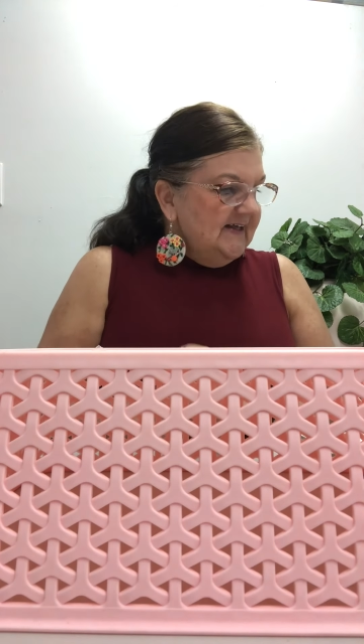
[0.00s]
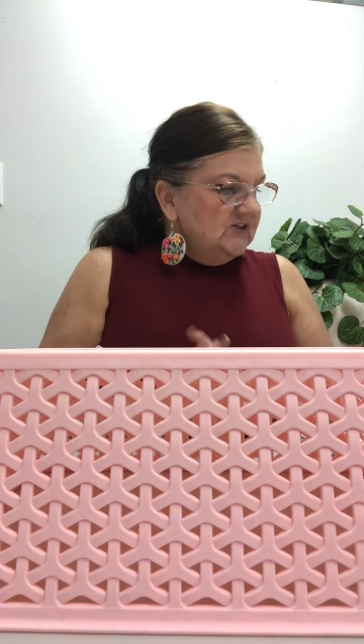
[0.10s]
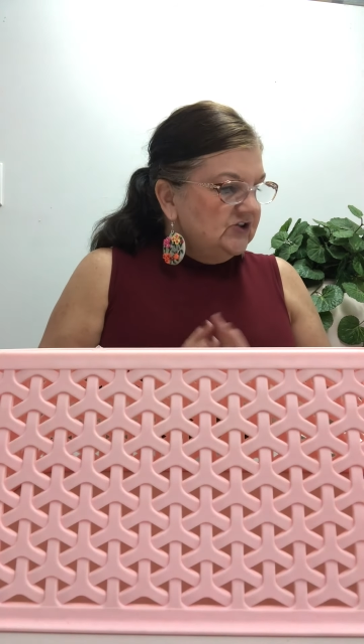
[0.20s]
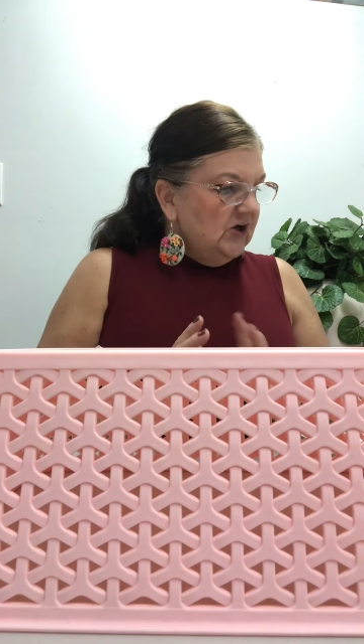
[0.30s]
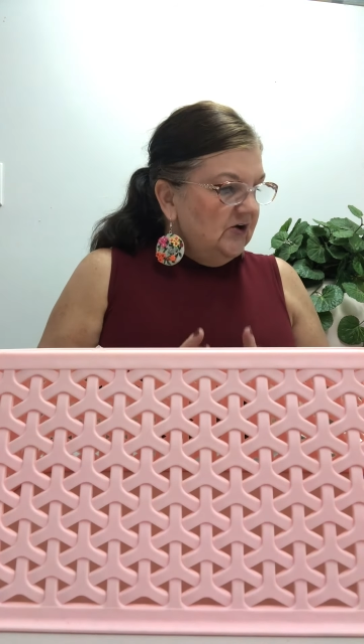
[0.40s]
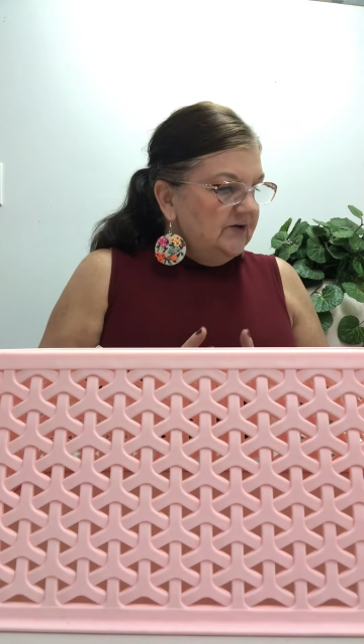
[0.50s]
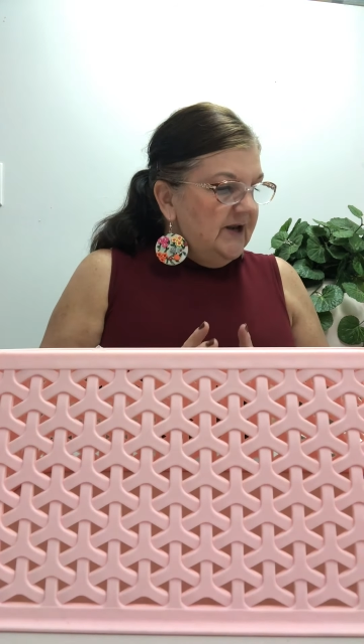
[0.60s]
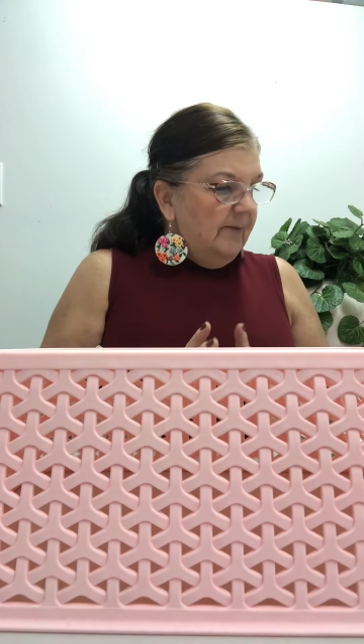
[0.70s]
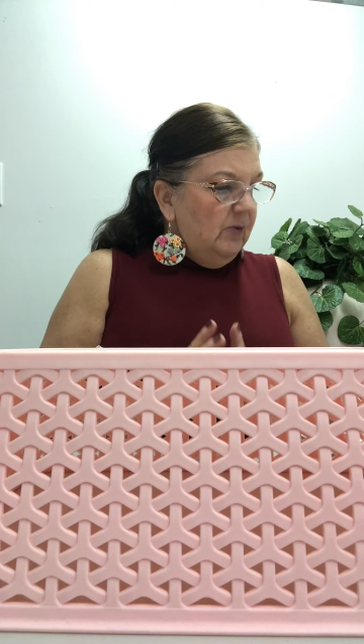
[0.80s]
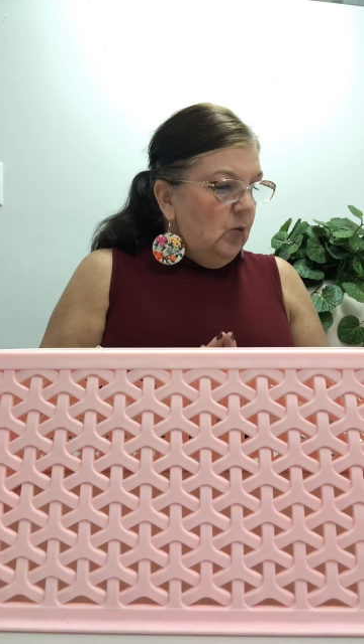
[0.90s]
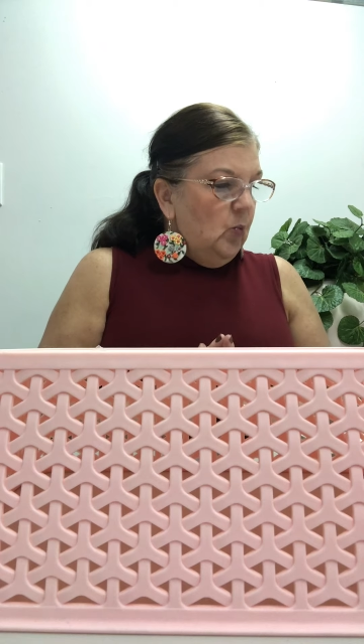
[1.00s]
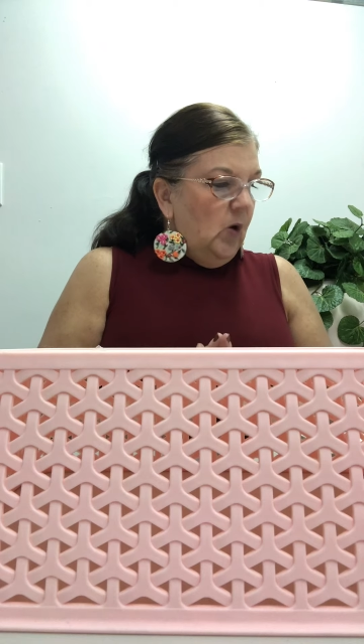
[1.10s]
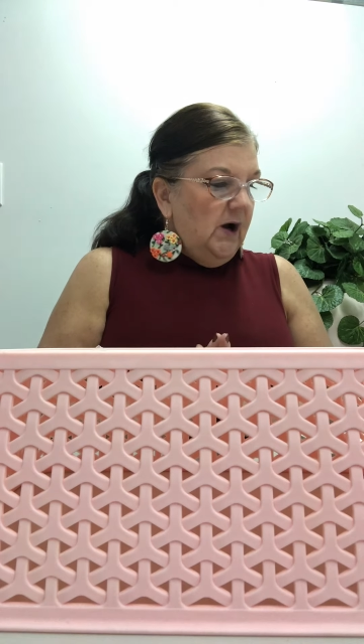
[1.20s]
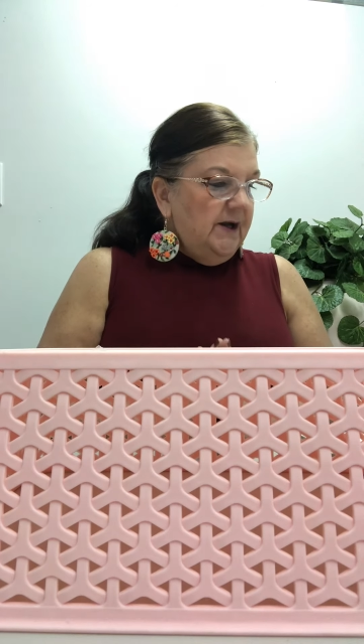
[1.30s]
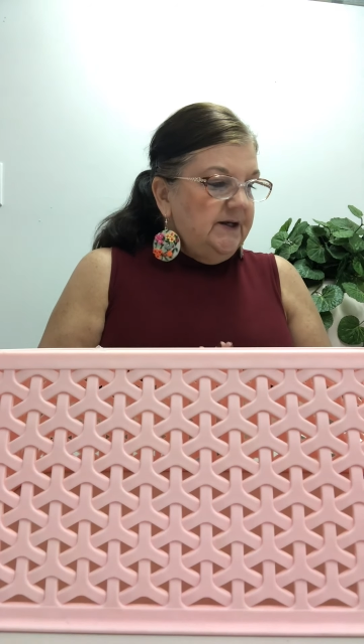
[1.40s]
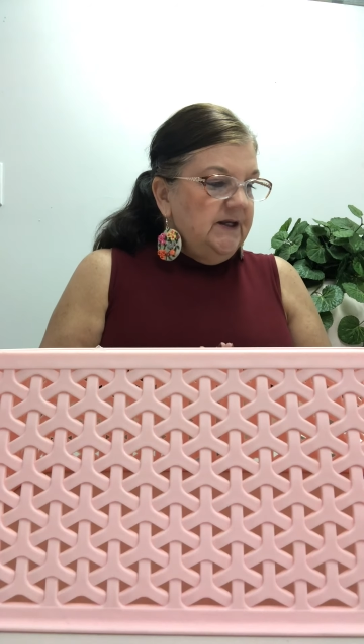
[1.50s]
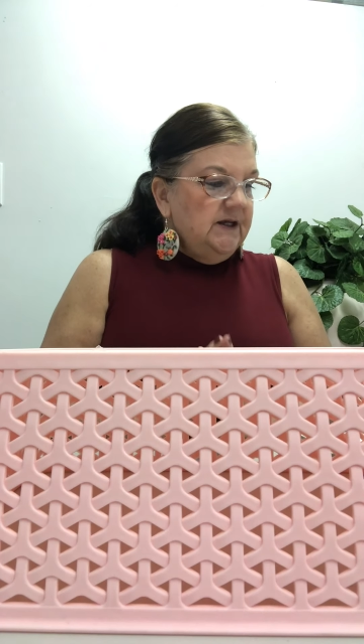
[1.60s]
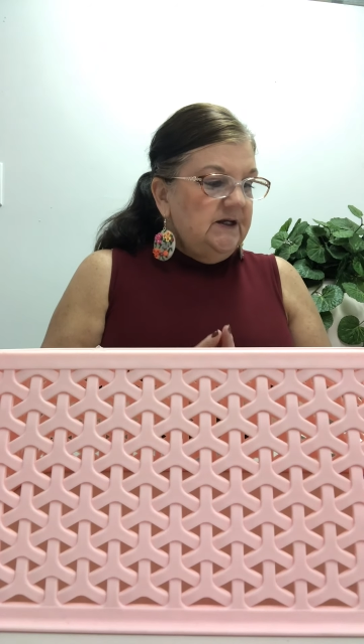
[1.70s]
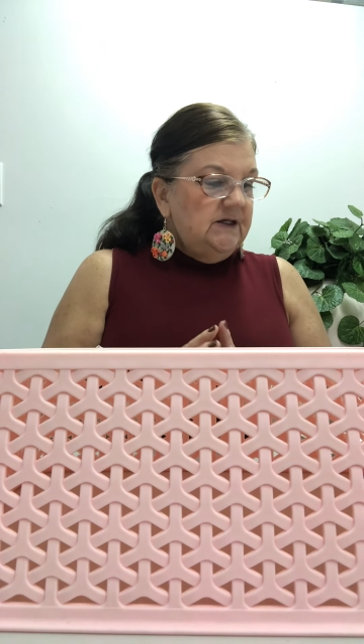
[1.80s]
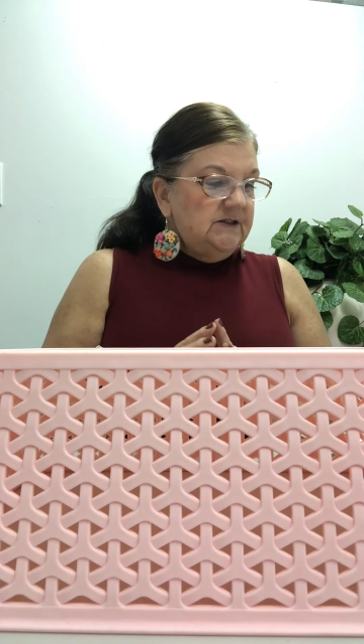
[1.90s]
So number 1
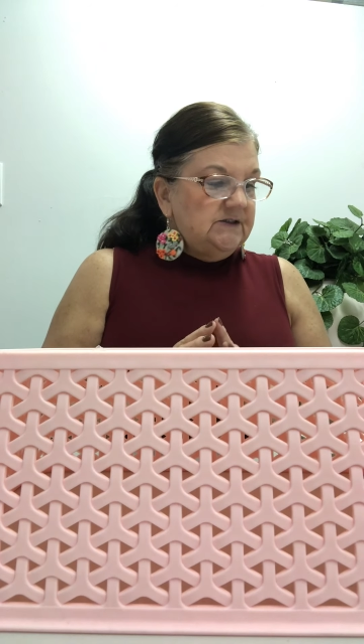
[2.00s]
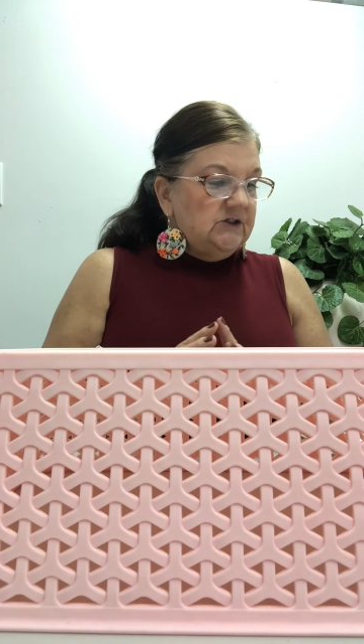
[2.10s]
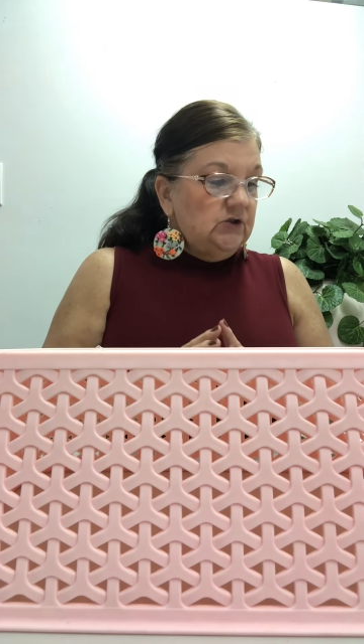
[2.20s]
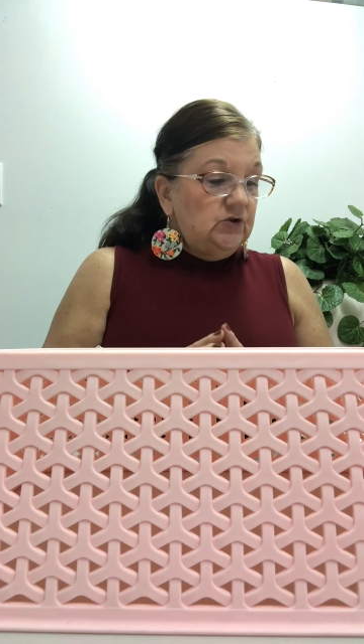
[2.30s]
is